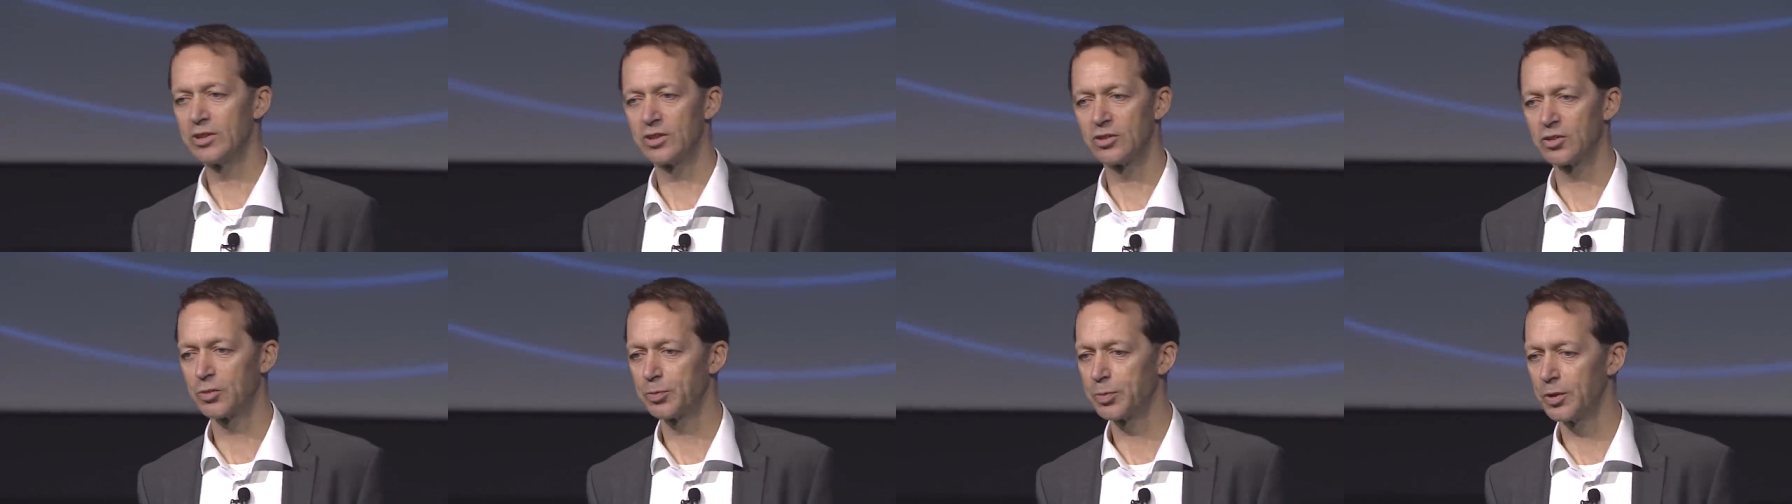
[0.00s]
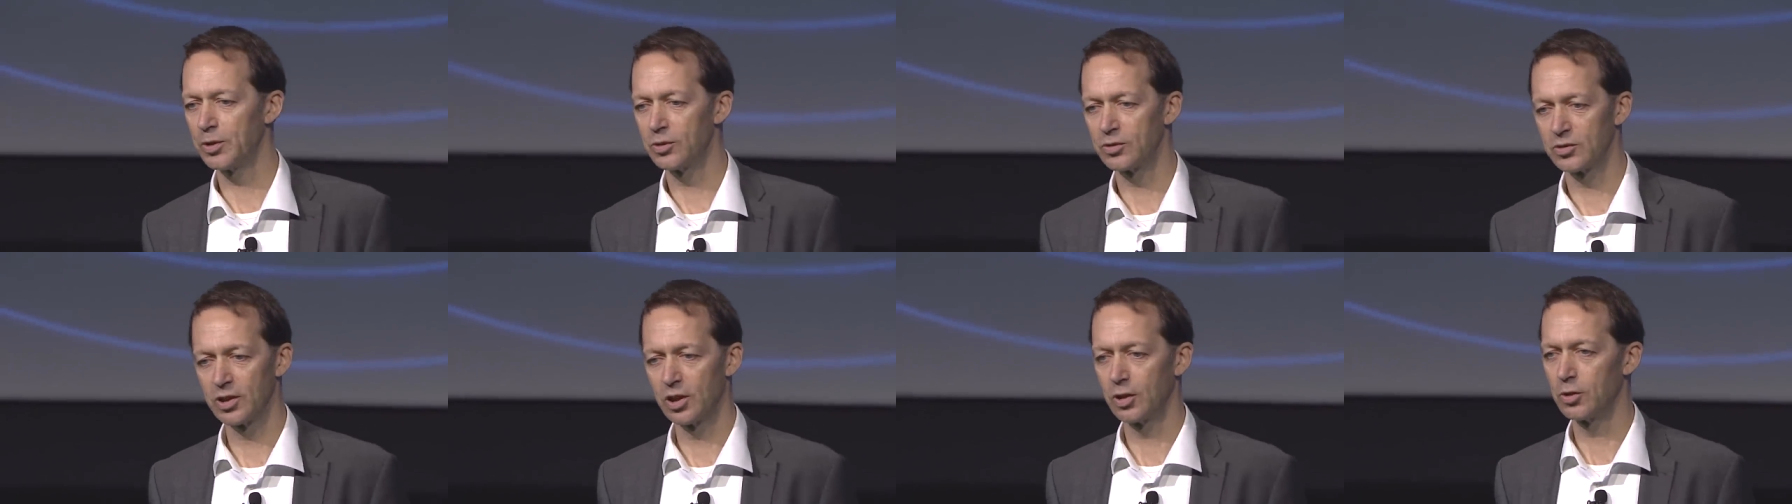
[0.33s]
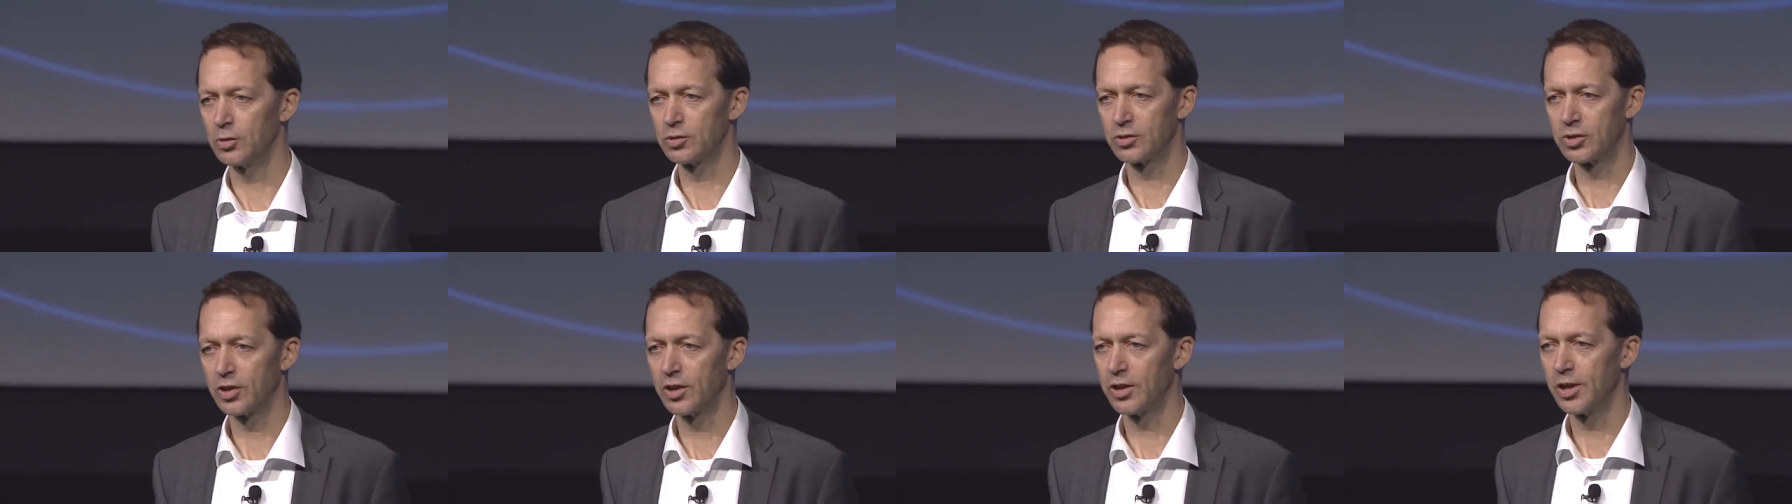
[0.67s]
disputes the
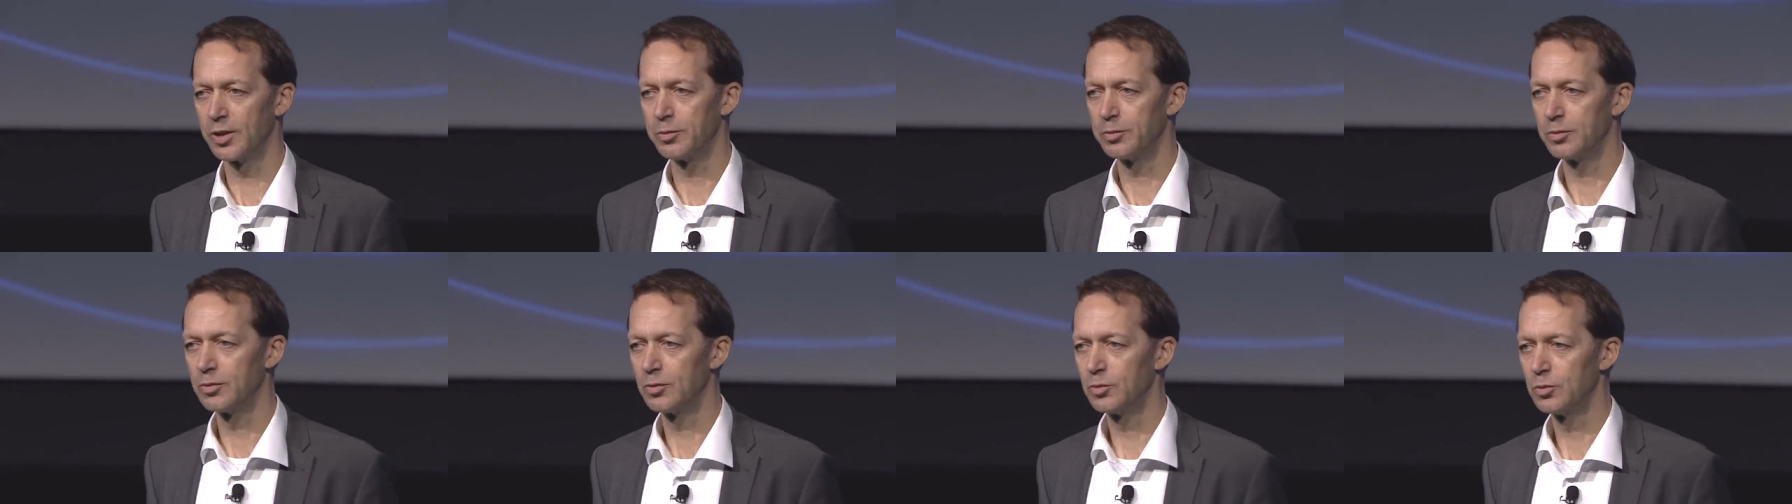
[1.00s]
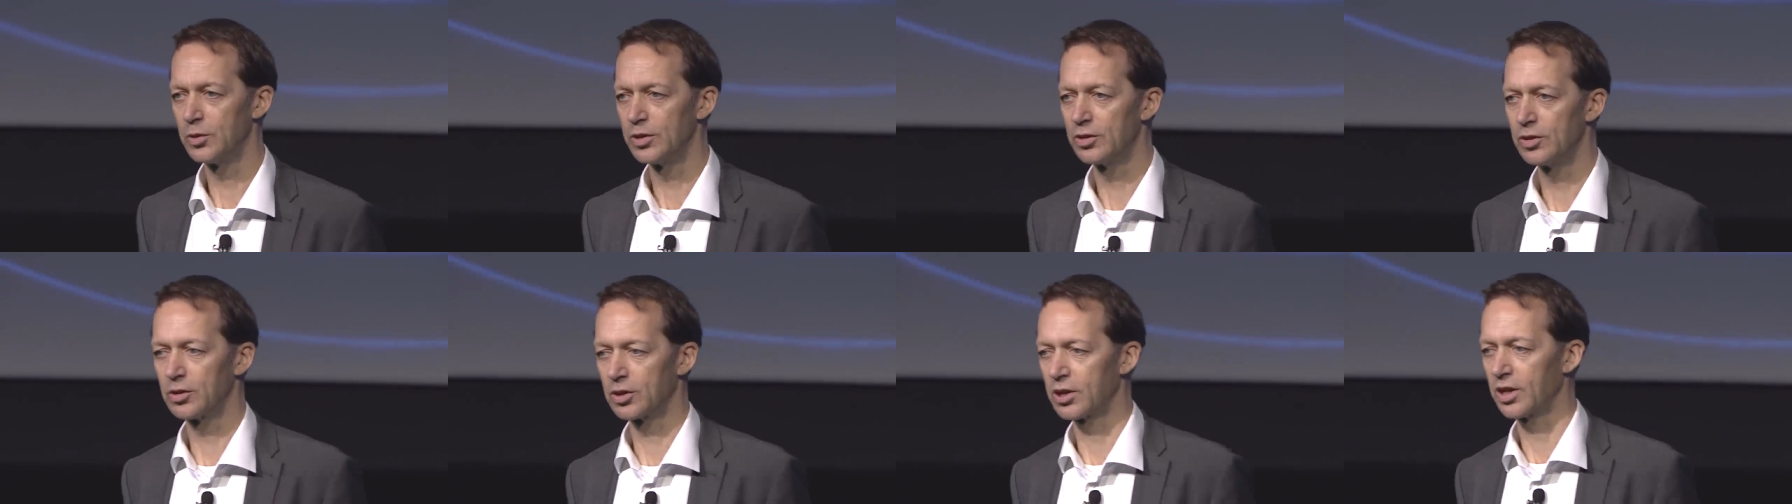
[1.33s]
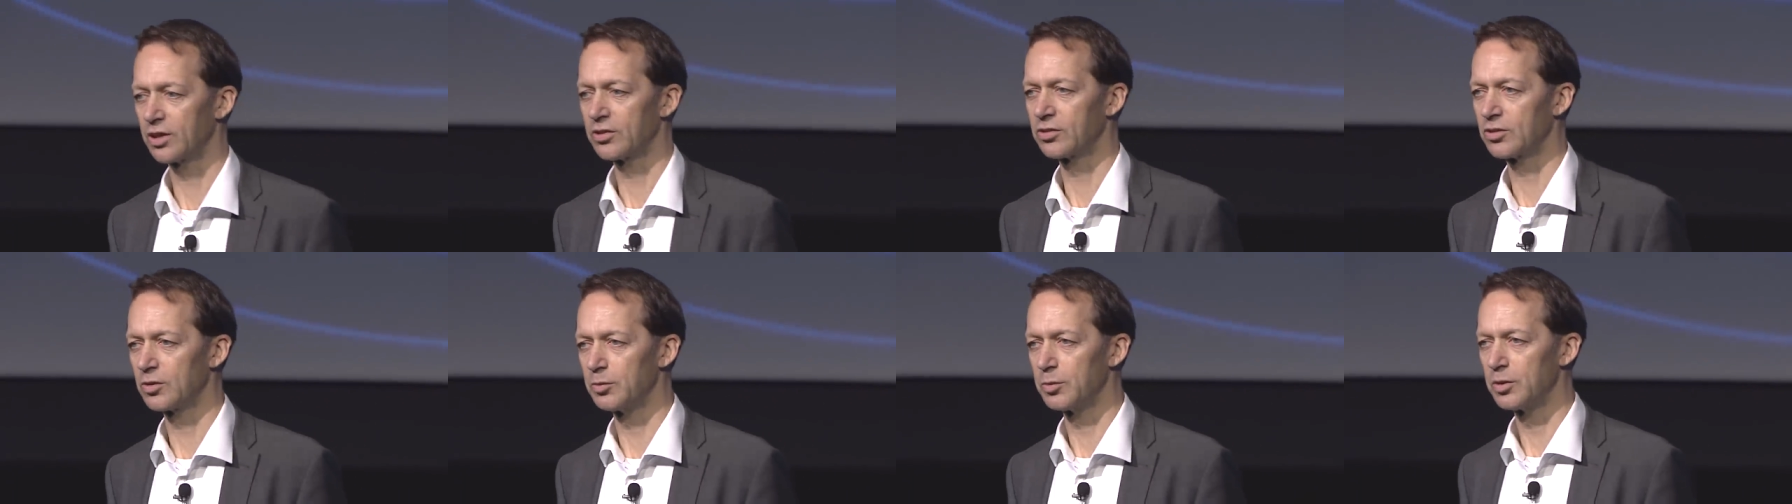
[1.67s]
whole time with your
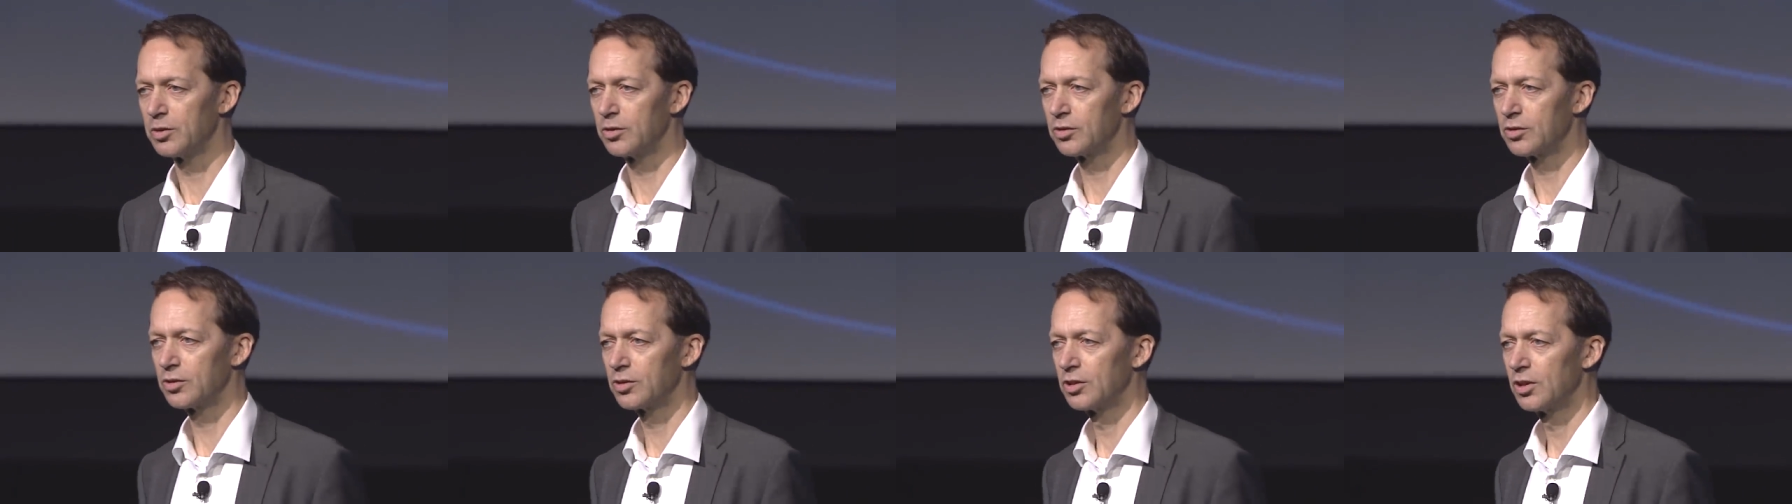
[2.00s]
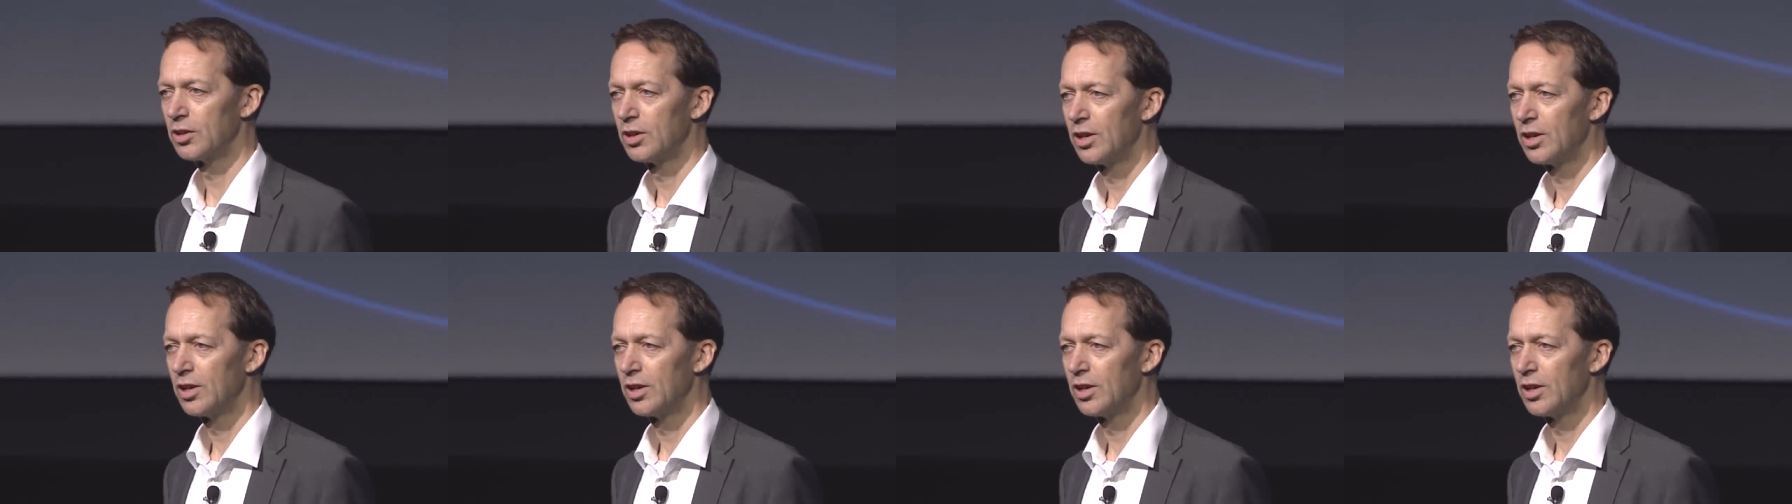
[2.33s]
customers.